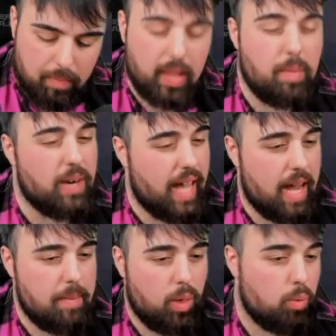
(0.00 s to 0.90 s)
but then when I
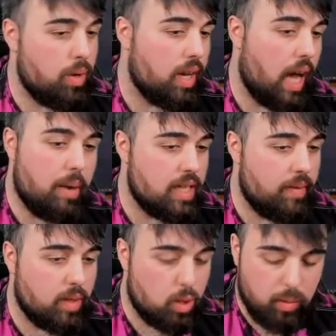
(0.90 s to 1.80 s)
had him at three, I was
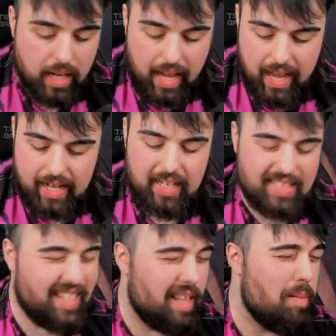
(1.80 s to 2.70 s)
having two in hand and
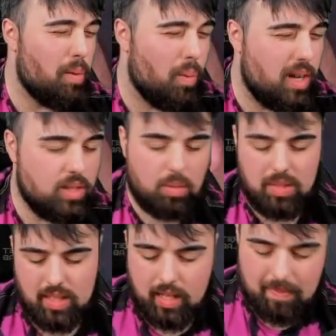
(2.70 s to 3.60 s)
it's a limit one. So I'm
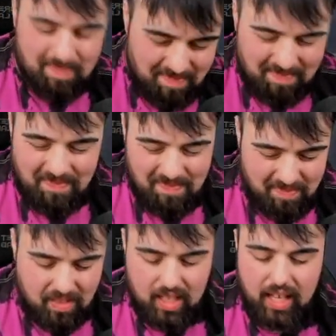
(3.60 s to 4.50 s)
just like,
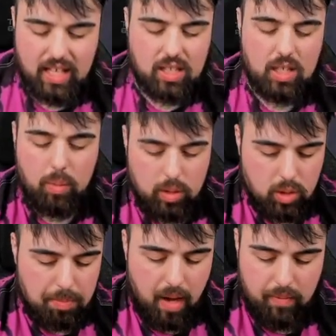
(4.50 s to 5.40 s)
mm, it's in a weird
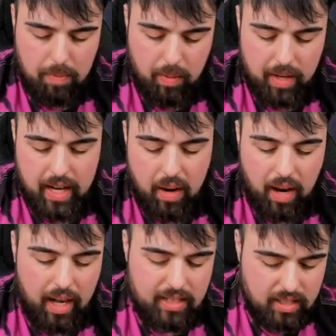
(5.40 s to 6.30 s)
spot for me right now.
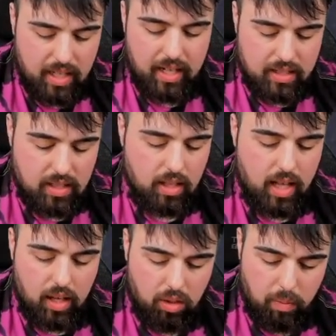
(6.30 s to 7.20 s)
I stay, I still
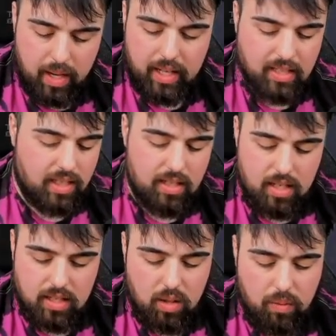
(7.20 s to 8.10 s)
like three because it is
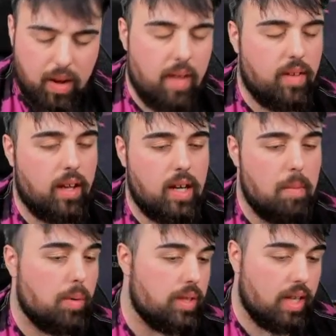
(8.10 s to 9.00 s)
a 0 5k
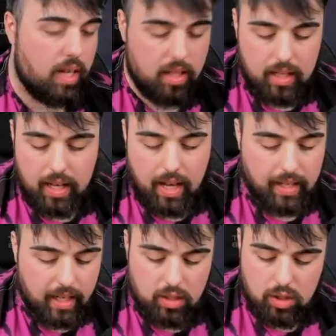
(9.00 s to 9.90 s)
combo at the end of the day. I
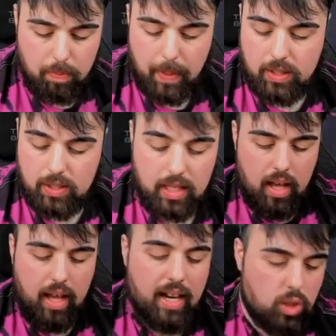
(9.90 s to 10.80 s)
can just pitch it.
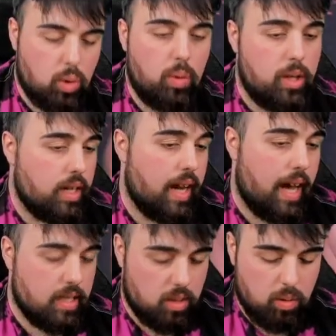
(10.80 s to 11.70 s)
It is cool when you get
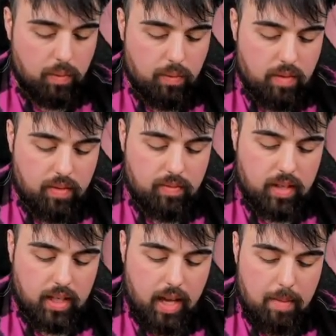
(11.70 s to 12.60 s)
access to a free
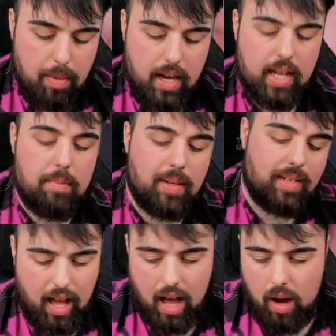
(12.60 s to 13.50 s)
15k body,
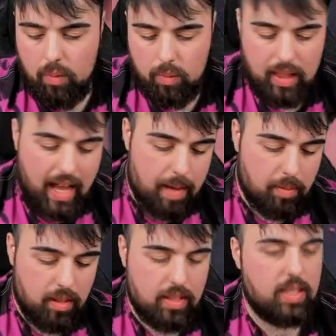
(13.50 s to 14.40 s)
but how
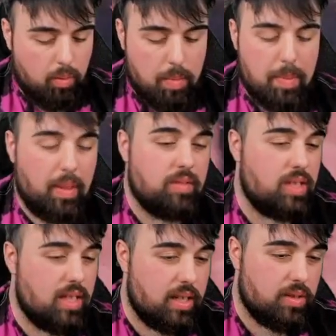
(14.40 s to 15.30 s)
reliable is it when people have
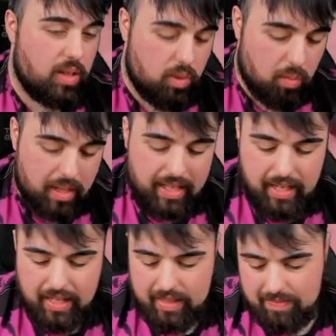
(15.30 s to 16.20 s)
Z leaders that are
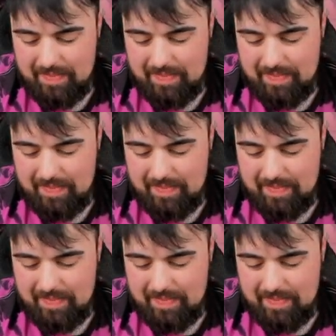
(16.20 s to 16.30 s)
20k?